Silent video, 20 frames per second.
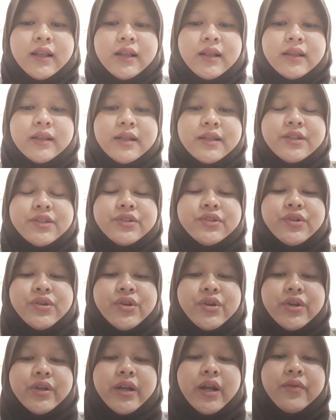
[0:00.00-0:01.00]
Let's
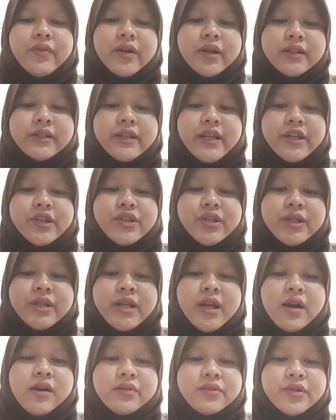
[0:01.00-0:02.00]
turn our attention
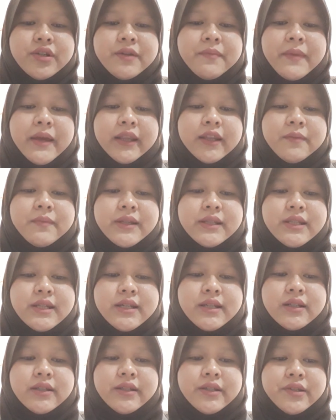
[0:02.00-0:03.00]
now to the
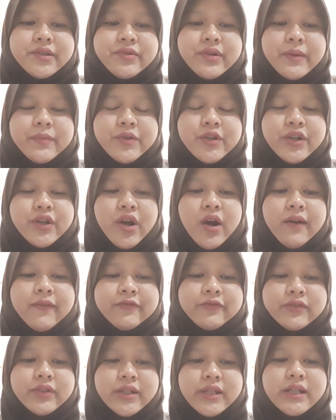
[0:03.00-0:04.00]
mathematical description of
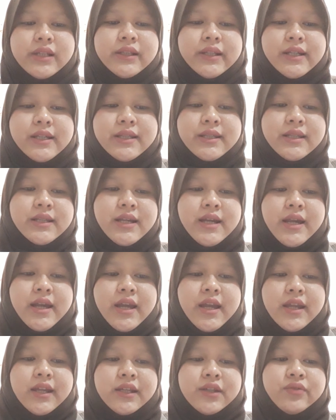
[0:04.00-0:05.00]
the helix.
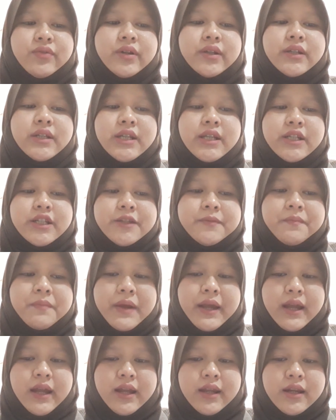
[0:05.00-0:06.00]
You will need a
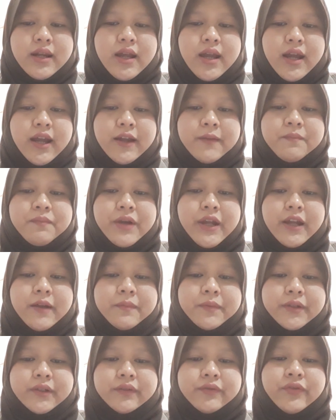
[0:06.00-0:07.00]
pen and
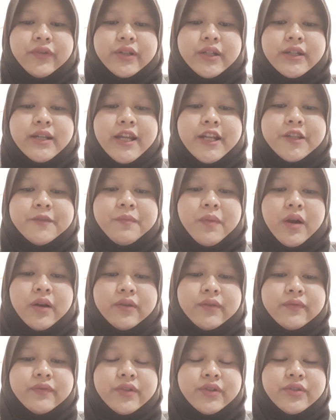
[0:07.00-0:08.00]
paper for the next
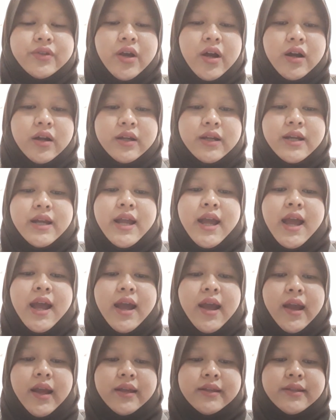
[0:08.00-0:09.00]
part of the talk,
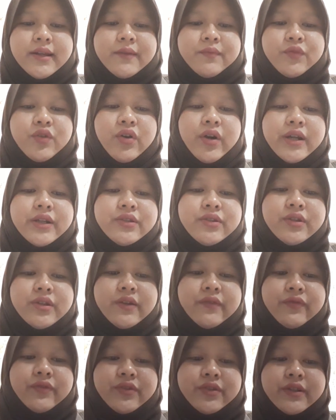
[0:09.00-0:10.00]
as I'm going to
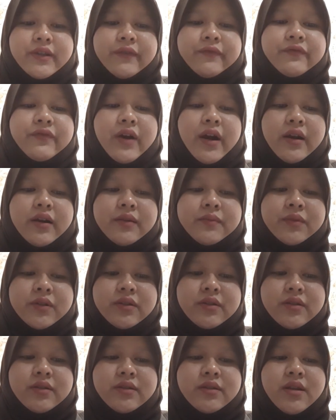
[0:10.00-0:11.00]
give you some
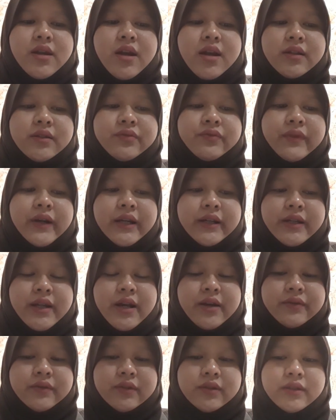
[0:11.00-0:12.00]
variables to write
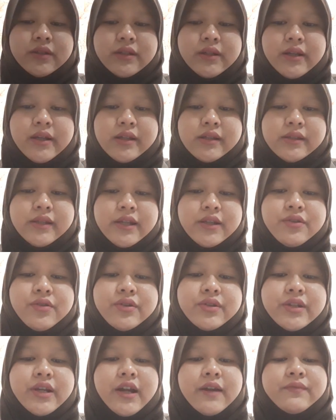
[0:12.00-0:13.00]
down. Take
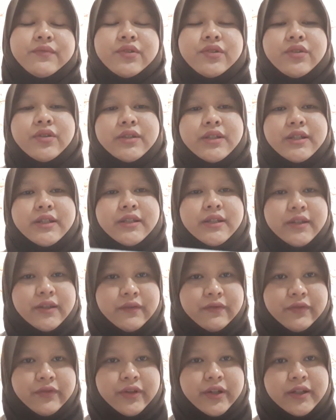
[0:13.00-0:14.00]
your time to notice the
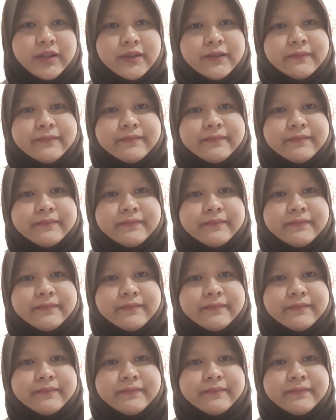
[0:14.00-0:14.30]
difference.